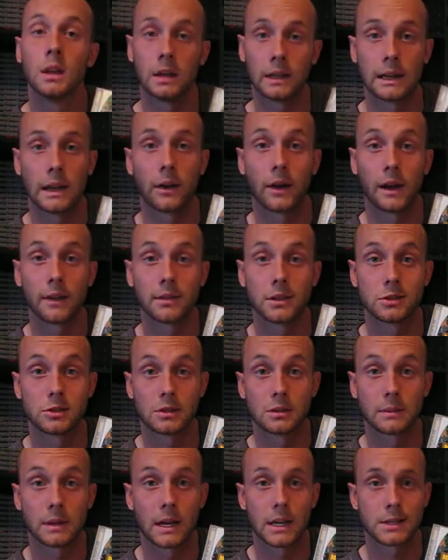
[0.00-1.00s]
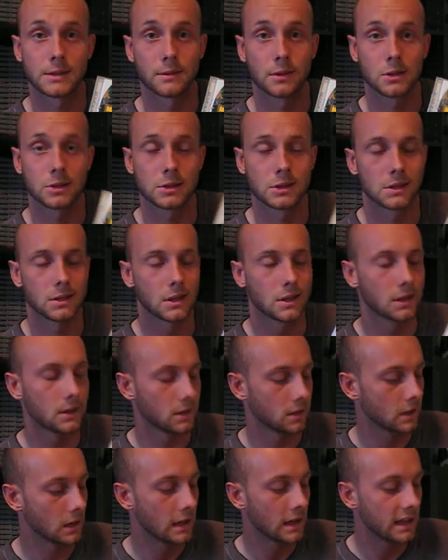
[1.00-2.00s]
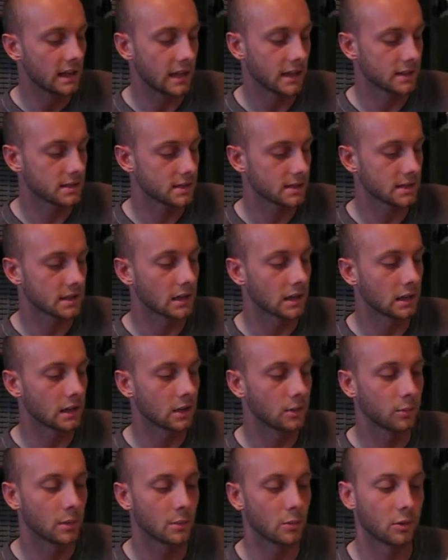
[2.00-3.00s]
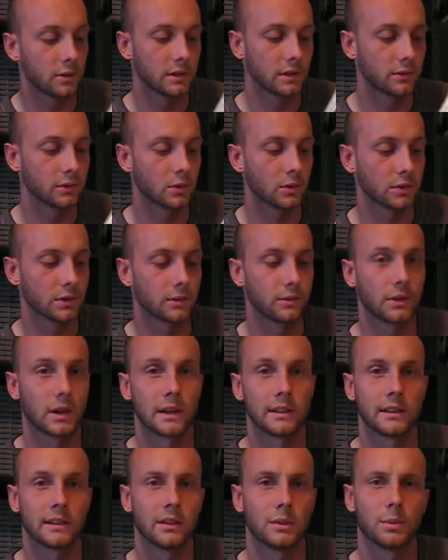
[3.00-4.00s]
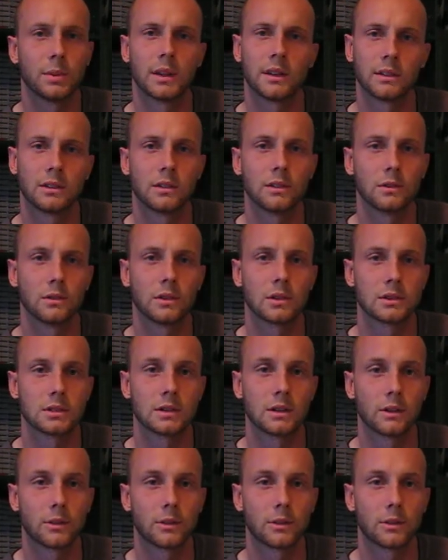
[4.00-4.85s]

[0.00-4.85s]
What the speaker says: now I have the Dreamcast version, and it's a bit more difficult to find than the PS2 version,